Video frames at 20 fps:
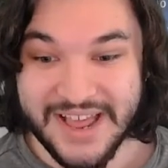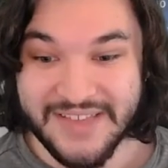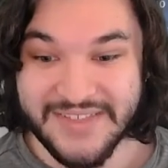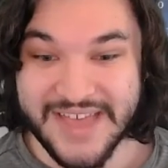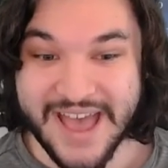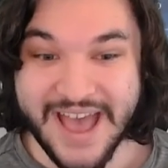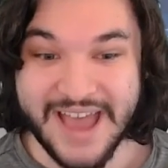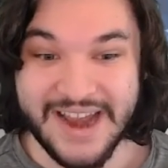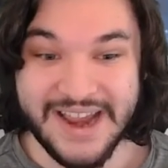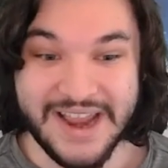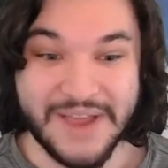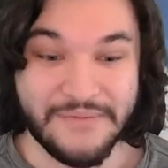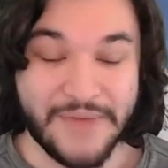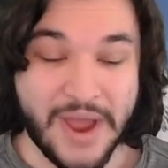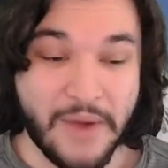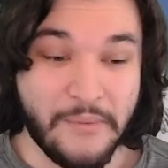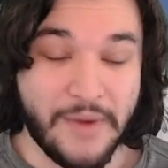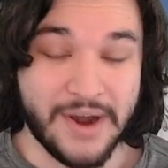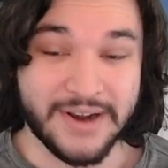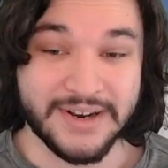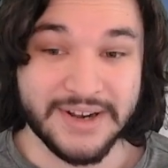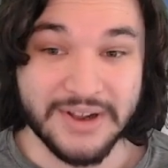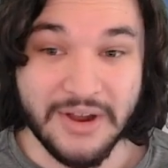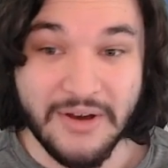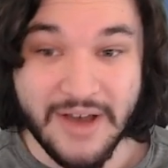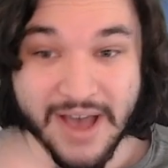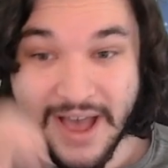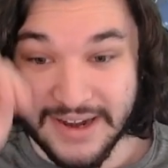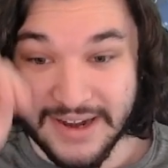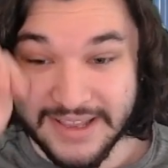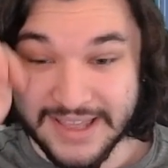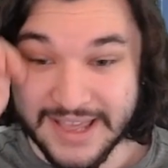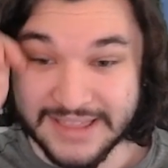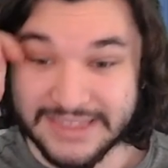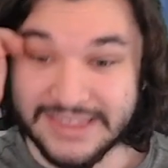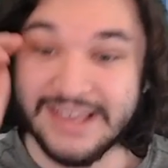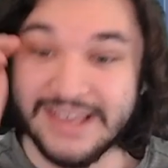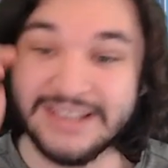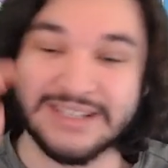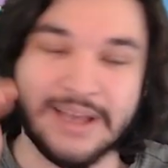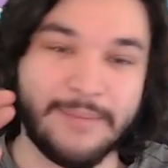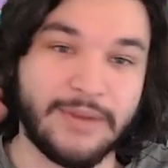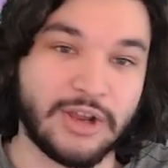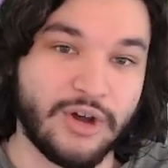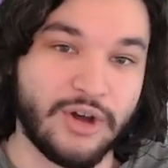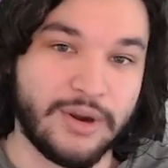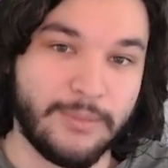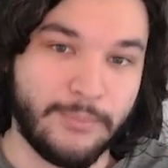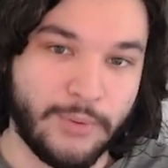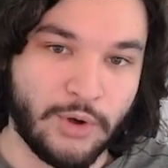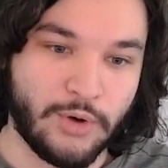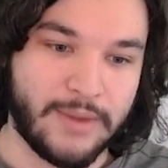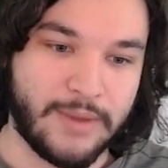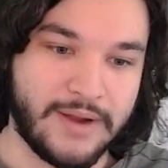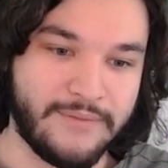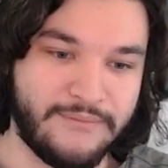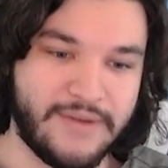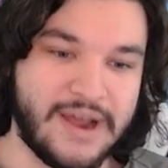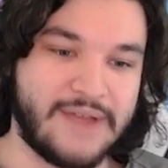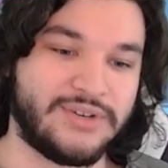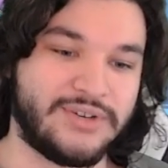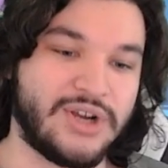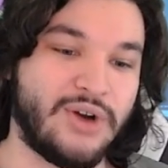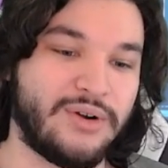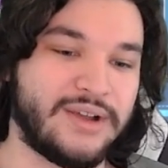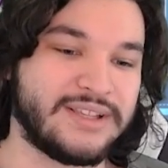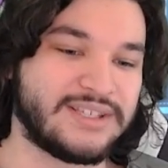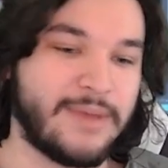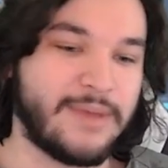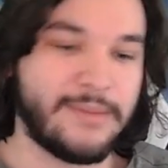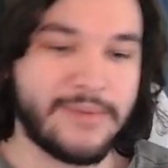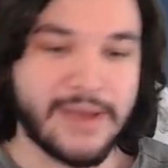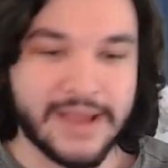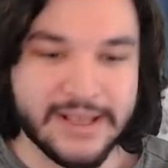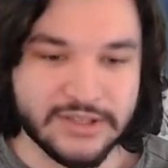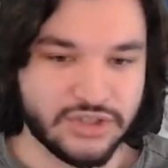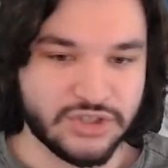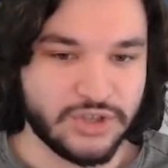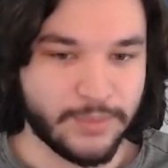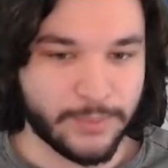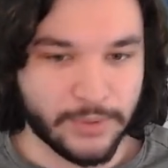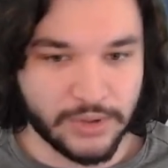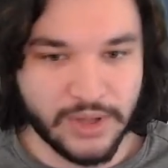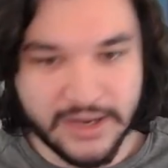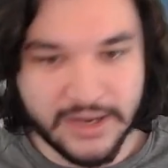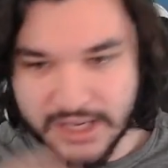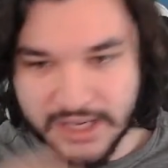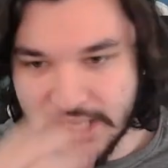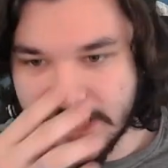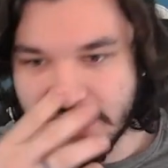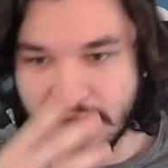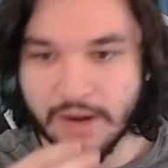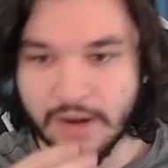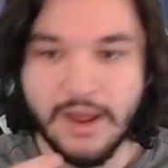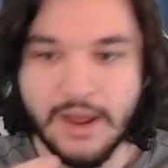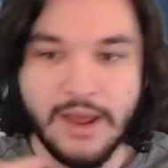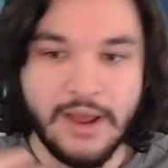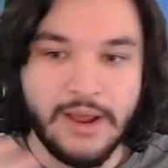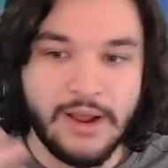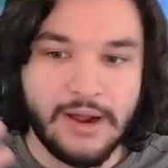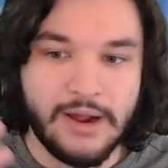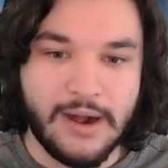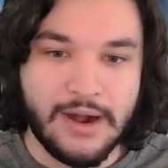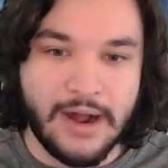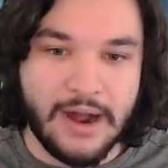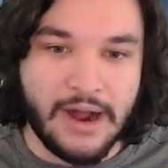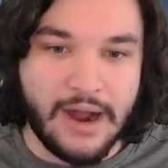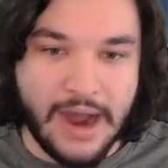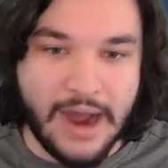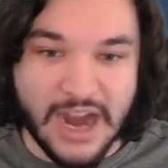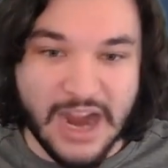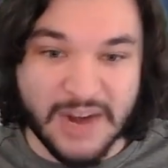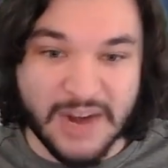that if I wanted to go ahead and get these, I'm gonna go ahead and pull my five tokens and maybe I get super lucky here. I